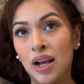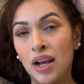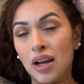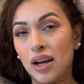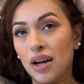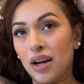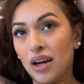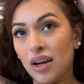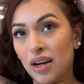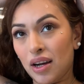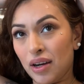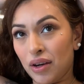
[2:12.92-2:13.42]

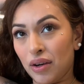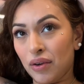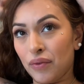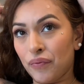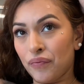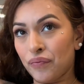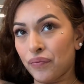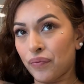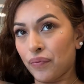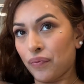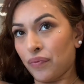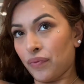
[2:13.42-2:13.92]

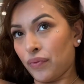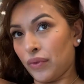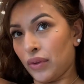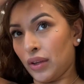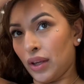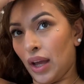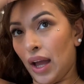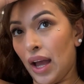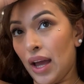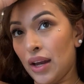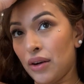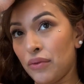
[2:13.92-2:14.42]

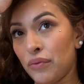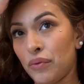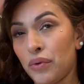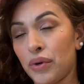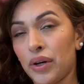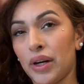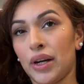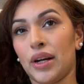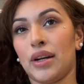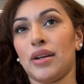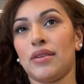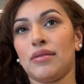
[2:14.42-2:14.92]
I had a
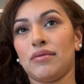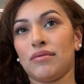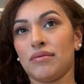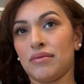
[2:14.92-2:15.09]
warrant.